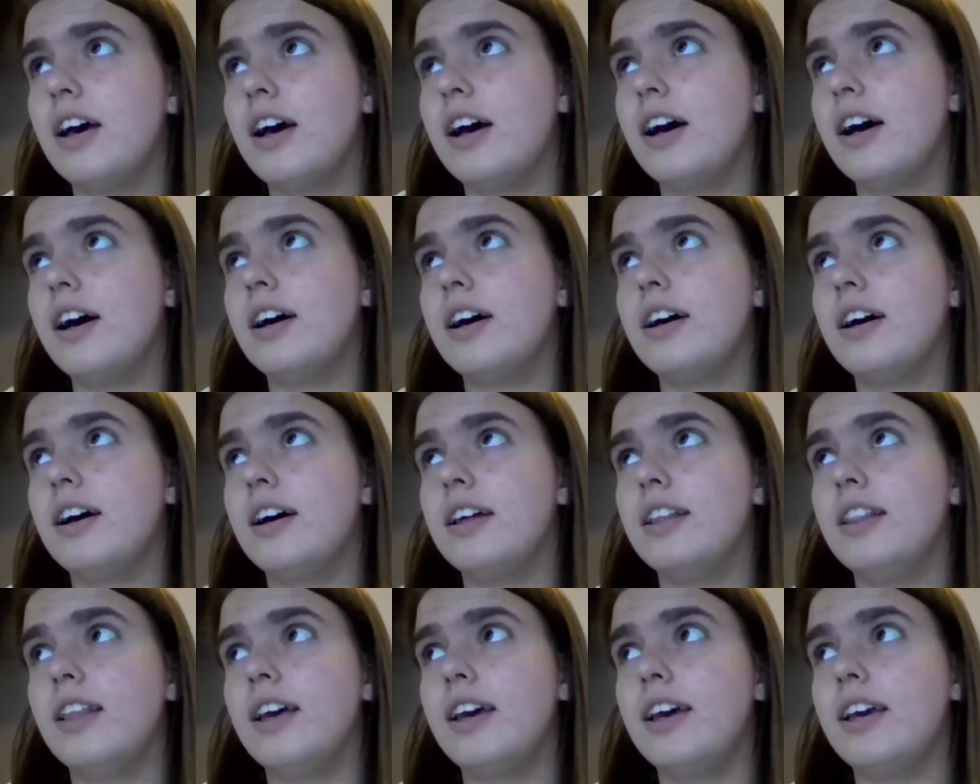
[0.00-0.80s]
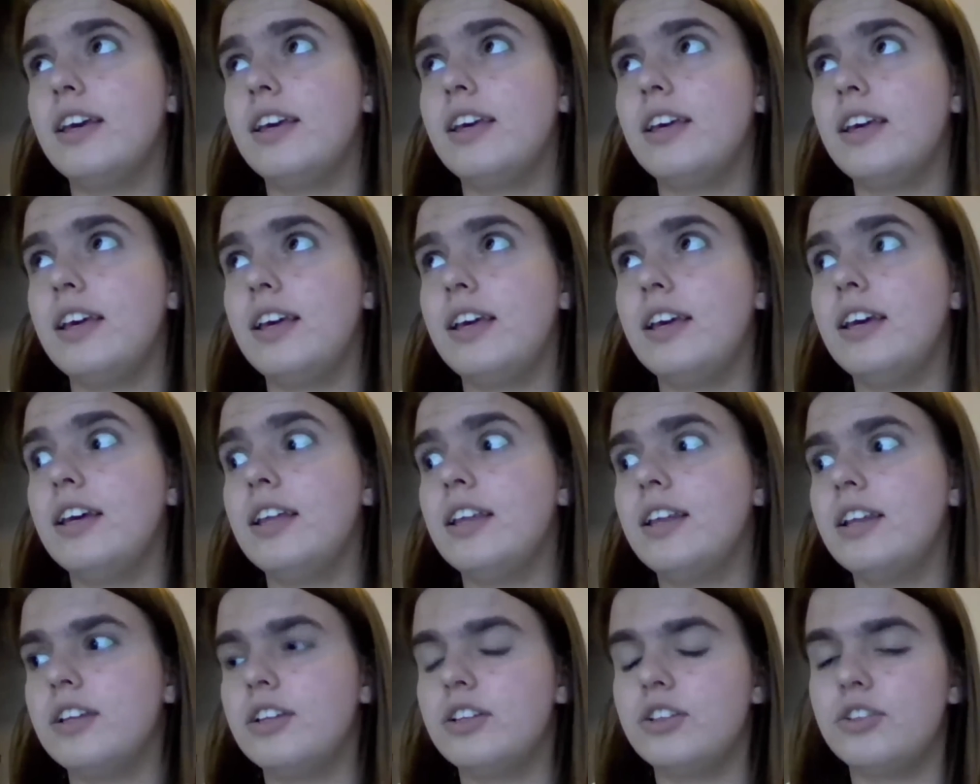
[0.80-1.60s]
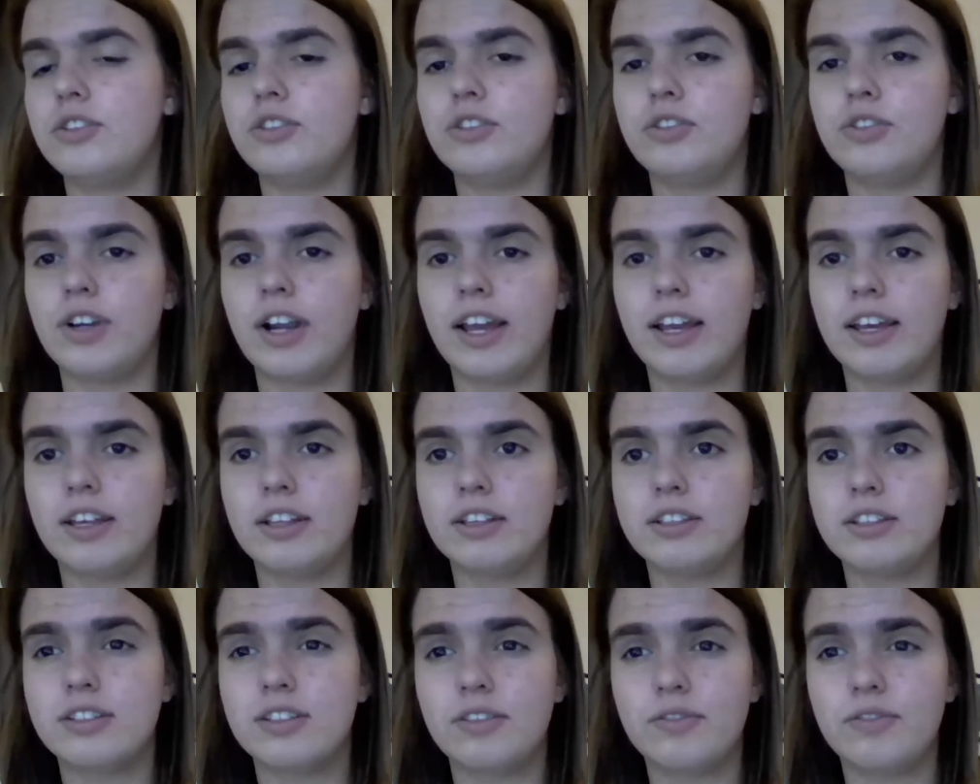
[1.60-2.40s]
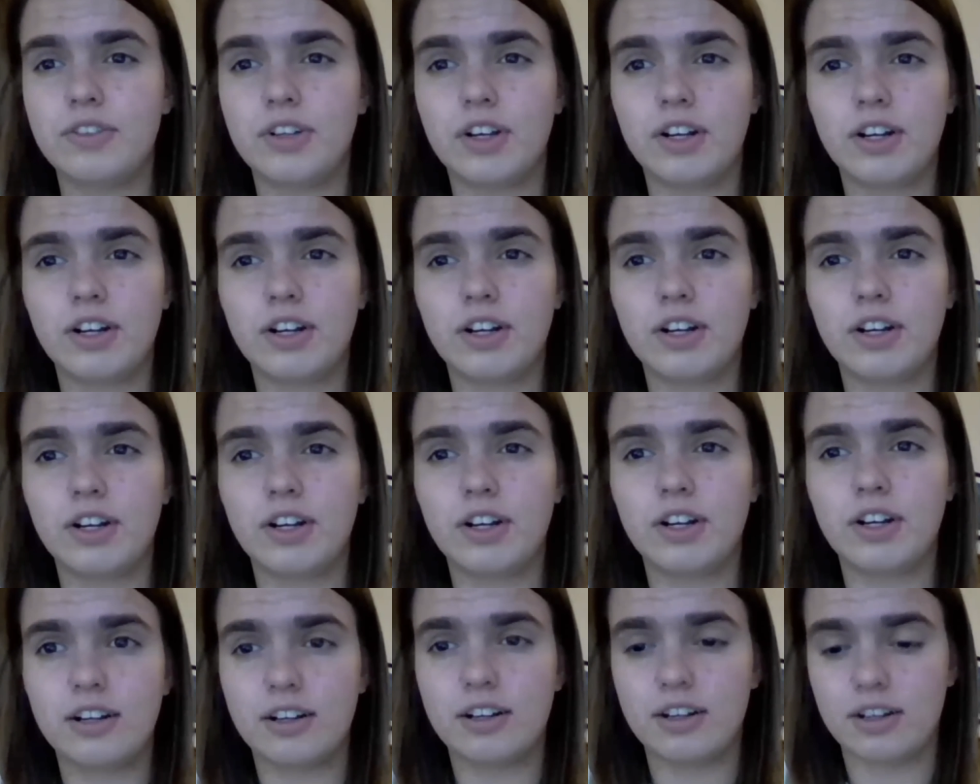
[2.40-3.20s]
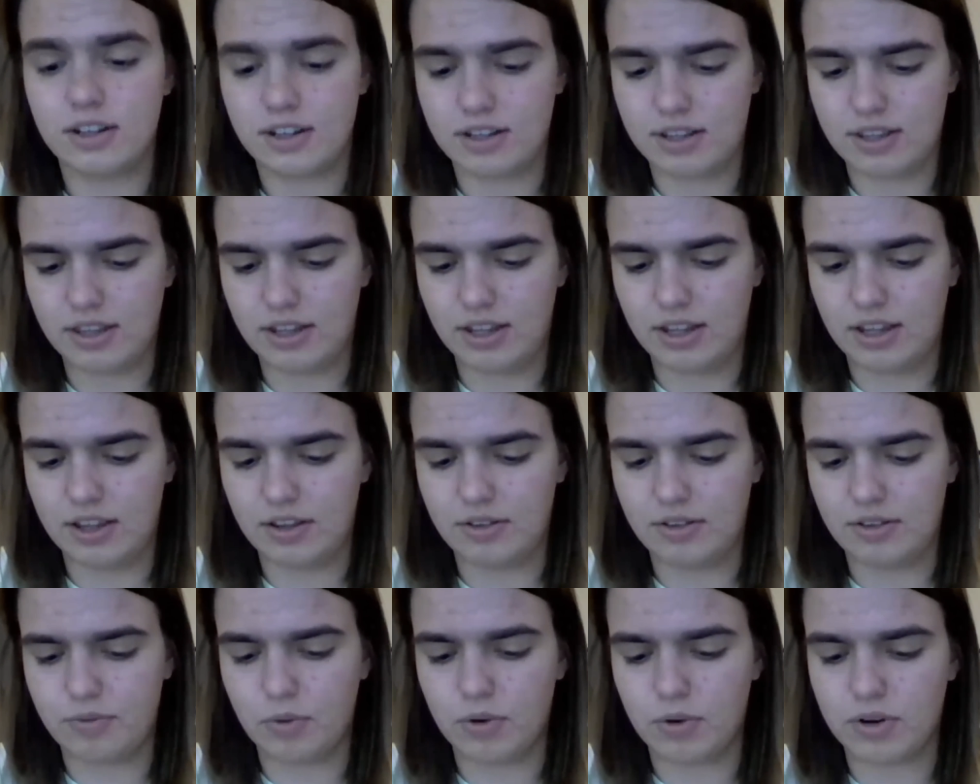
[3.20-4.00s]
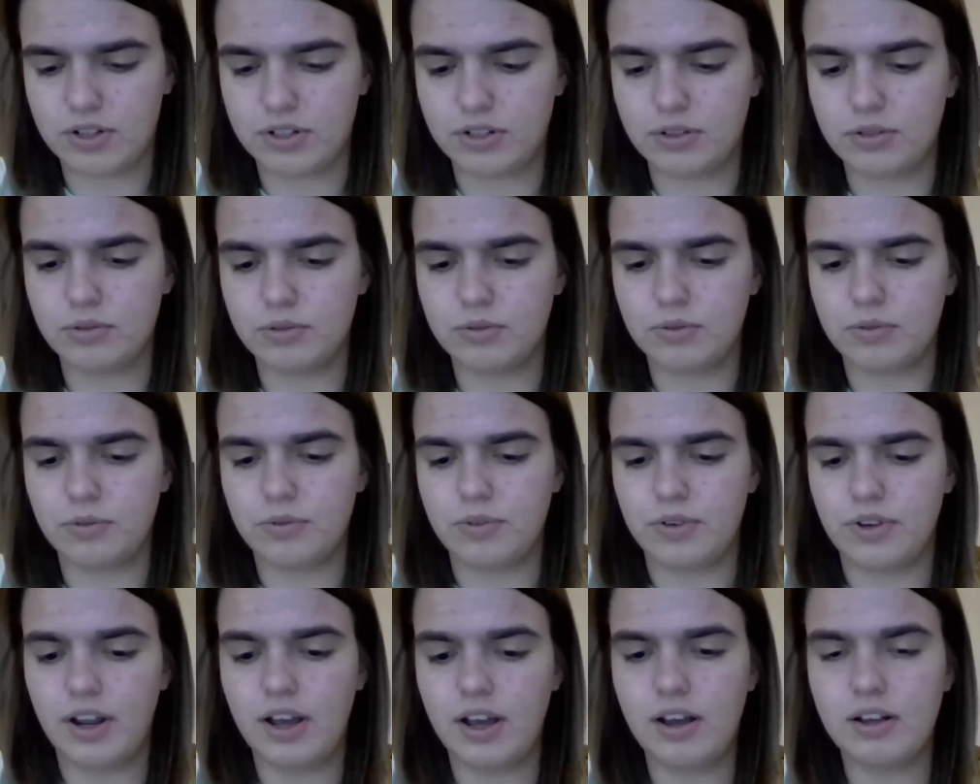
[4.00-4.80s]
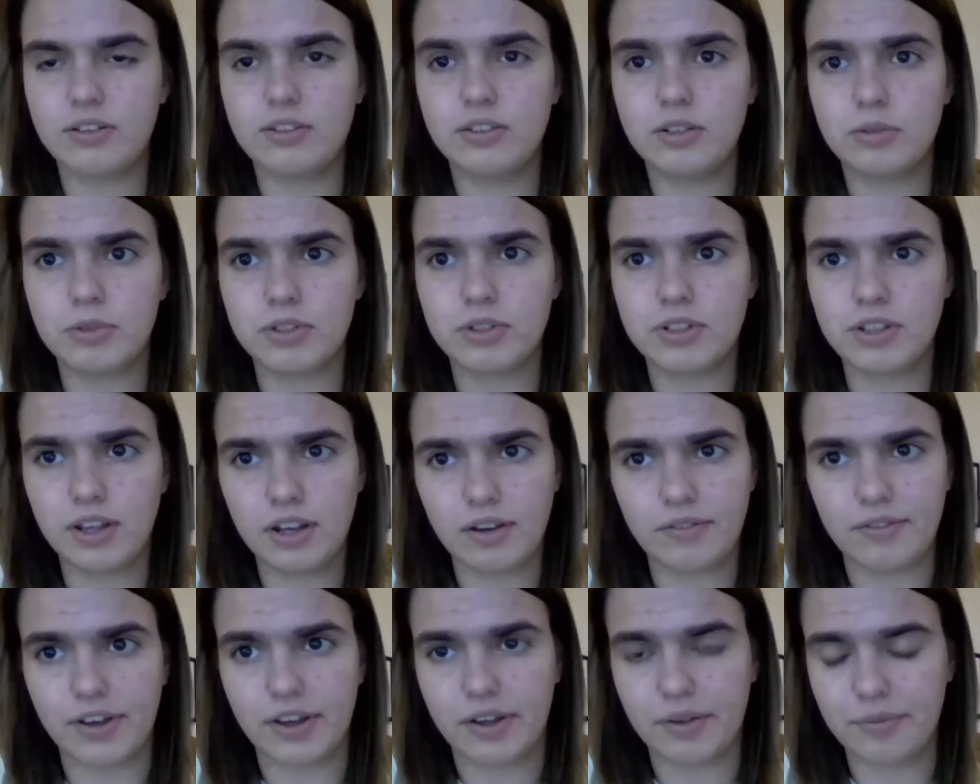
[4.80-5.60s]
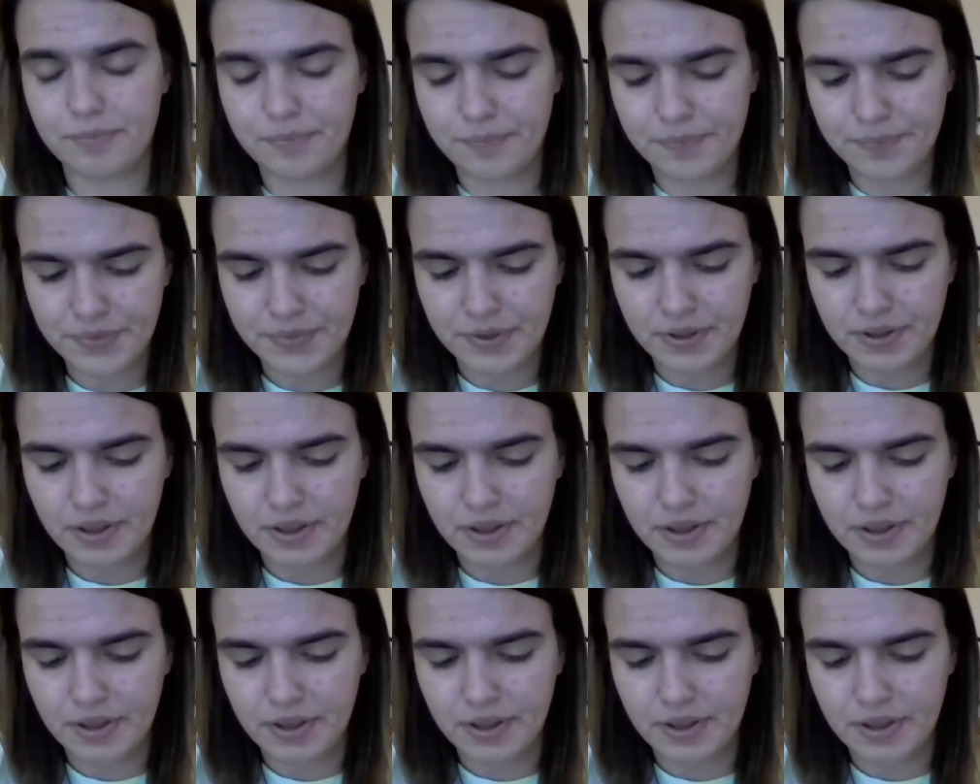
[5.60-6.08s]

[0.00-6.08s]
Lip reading: unlike in Dragons of Tarkir, the 4-2, not super significant.